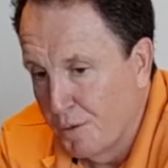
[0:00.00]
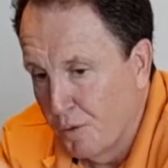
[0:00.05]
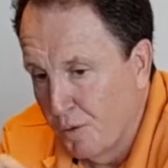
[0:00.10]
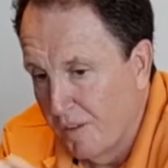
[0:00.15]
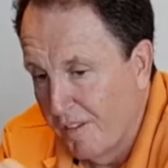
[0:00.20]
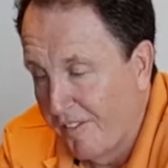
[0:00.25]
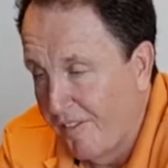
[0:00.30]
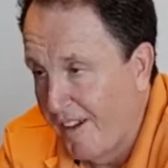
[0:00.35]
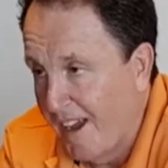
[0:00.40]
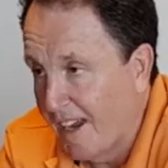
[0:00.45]
put
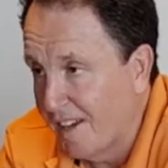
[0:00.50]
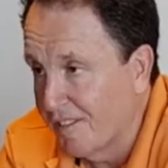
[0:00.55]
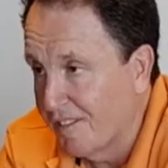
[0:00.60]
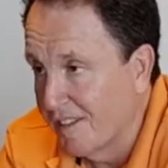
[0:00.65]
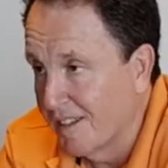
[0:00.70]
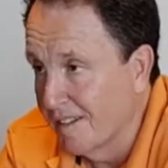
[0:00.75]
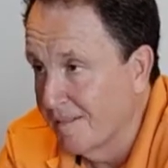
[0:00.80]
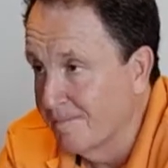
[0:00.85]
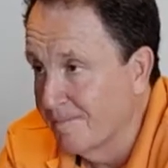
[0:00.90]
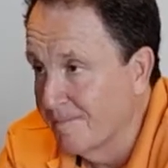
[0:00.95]
all the
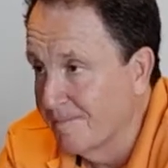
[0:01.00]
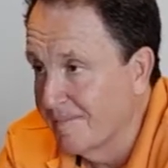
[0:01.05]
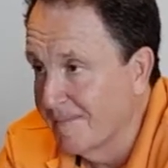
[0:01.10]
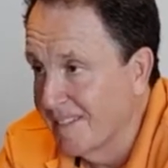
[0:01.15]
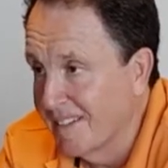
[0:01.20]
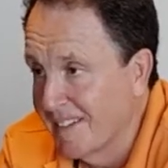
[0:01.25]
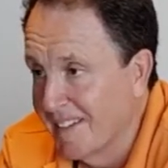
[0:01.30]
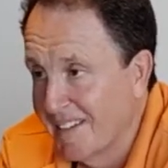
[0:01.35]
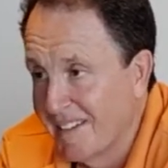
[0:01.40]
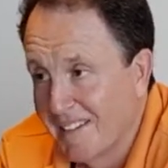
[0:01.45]
facts in,
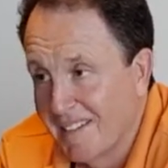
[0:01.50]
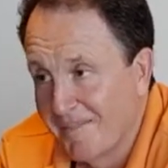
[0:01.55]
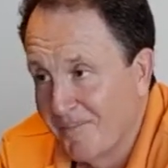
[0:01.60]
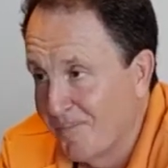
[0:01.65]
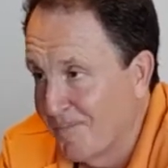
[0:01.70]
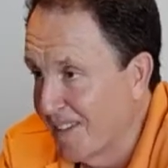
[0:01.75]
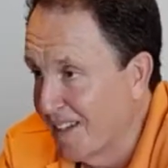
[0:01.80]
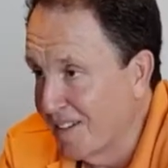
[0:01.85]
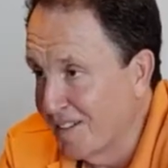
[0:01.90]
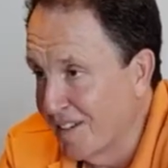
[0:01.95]

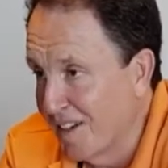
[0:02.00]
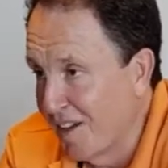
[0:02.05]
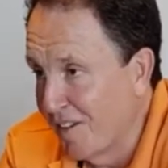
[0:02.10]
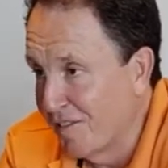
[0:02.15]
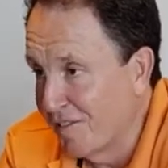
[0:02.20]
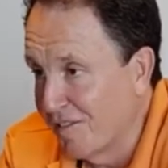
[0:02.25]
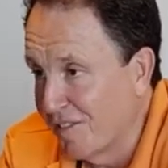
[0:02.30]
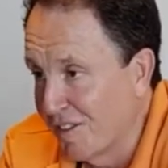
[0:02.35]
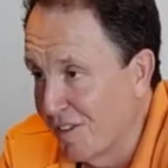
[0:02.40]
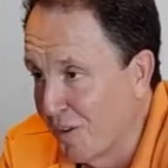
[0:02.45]
it
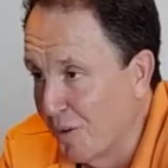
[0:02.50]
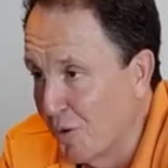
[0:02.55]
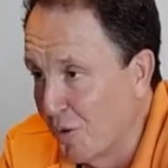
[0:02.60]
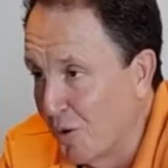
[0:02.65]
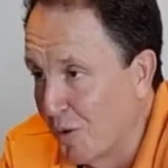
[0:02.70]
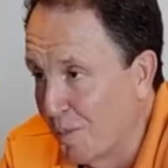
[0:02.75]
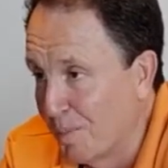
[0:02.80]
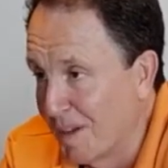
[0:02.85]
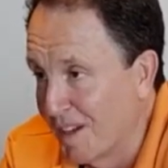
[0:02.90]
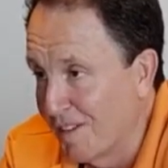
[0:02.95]
knows the
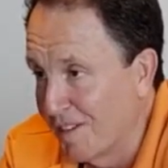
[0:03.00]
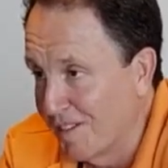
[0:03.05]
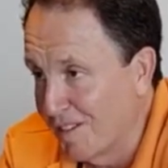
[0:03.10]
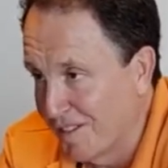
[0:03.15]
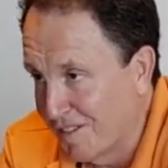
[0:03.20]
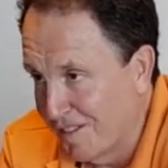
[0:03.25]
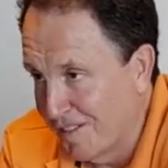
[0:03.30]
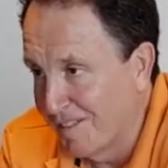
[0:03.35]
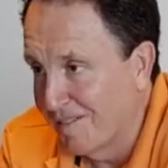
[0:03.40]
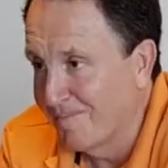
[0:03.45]
law
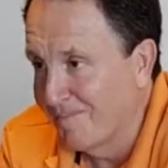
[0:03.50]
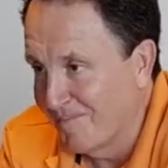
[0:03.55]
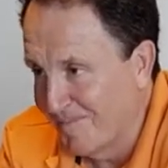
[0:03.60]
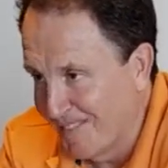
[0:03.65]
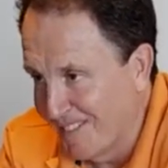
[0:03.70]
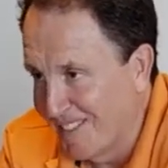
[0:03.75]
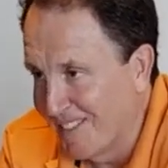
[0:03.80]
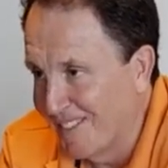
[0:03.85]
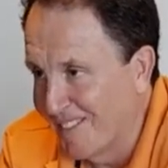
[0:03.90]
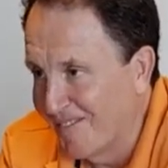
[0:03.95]
because it's
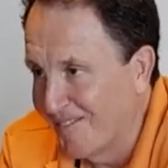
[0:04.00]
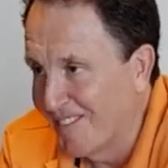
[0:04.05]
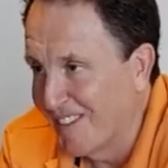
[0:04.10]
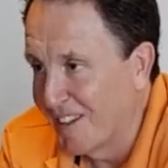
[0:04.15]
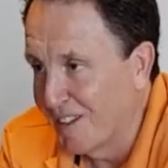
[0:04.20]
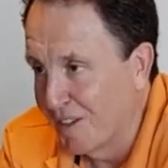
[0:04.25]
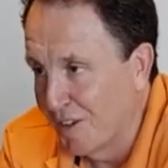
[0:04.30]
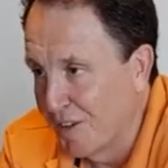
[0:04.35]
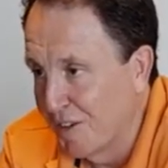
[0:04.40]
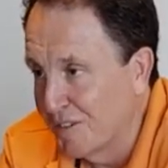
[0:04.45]

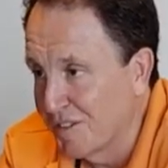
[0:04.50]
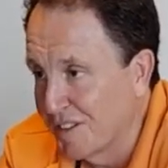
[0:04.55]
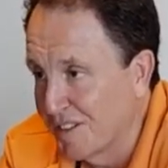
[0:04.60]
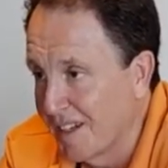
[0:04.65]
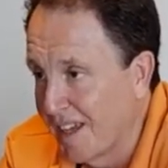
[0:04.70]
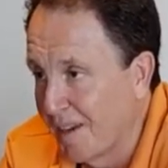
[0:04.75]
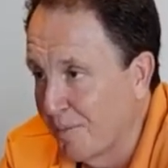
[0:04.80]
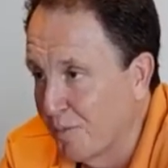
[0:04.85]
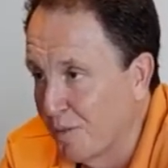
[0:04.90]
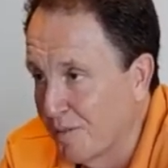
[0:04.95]
learnt
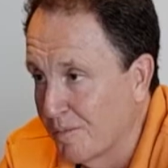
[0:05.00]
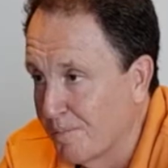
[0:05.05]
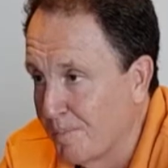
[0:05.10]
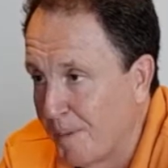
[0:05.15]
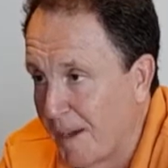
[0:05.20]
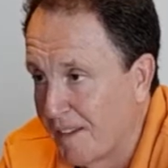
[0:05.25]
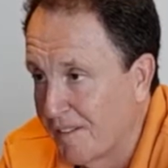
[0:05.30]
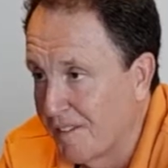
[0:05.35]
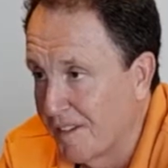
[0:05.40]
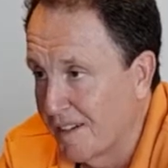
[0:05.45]
it and will
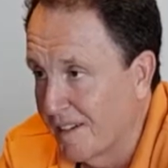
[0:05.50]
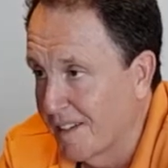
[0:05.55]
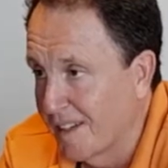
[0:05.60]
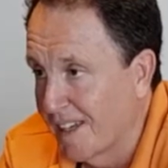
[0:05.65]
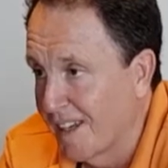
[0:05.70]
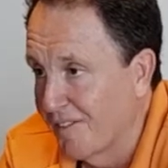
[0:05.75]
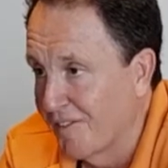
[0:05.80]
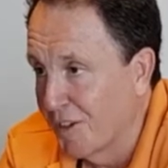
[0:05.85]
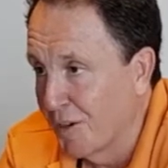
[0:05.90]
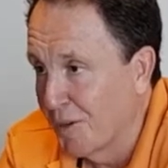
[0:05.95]

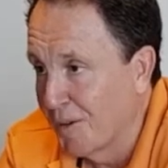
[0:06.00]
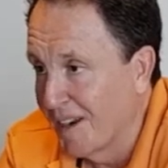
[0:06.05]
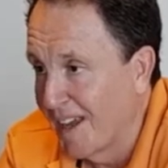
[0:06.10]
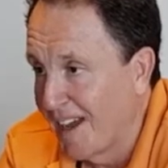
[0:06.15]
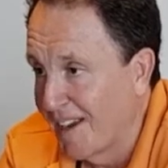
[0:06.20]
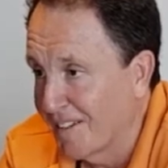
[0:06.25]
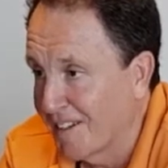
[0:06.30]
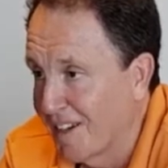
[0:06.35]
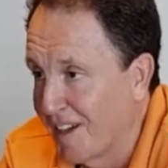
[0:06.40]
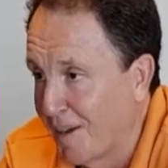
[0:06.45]
basically give you
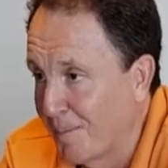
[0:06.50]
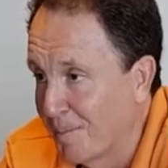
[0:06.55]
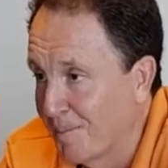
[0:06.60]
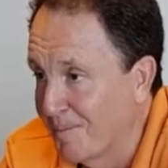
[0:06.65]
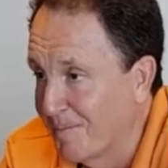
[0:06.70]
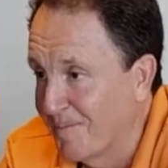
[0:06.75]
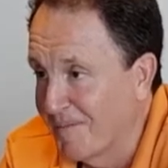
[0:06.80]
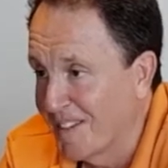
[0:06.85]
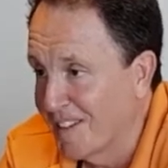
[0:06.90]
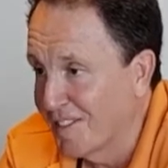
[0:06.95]
an
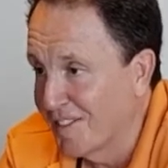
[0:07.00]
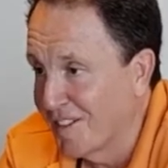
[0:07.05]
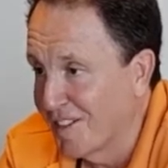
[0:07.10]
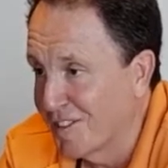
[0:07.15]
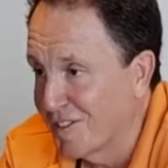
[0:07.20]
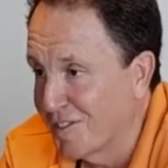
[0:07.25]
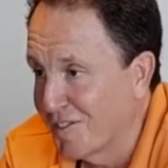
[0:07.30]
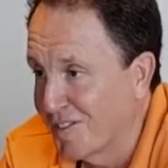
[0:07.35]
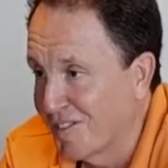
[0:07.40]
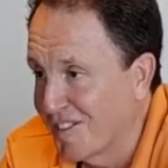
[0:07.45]
outcome,
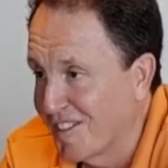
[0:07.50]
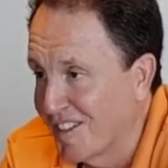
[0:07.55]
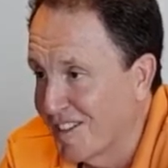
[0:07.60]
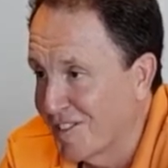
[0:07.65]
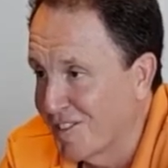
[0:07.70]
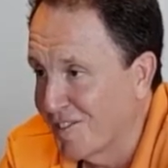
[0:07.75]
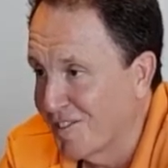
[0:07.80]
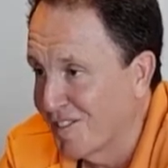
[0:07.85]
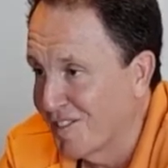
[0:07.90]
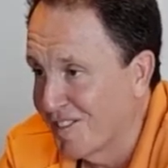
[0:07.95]
etc.,
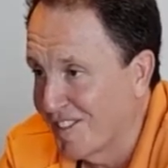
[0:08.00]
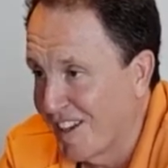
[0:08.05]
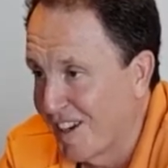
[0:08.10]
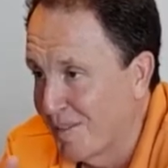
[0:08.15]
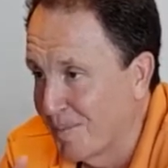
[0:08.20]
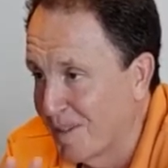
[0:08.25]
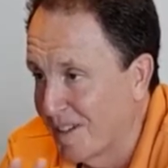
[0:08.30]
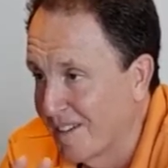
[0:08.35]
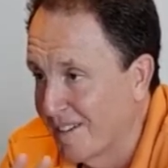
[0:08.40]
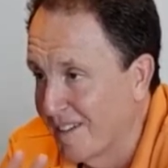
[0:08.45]
etc. It's
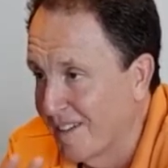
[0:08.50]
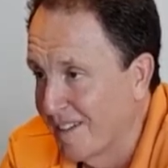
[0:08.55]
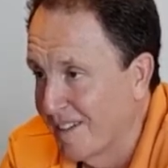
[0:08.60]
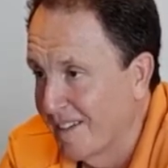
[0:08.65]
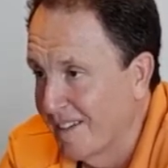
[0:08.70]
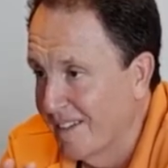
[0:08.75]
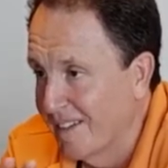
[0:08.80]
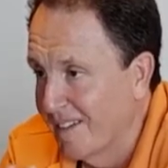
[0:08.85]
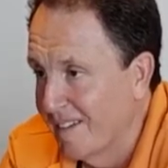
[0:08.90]
going to be...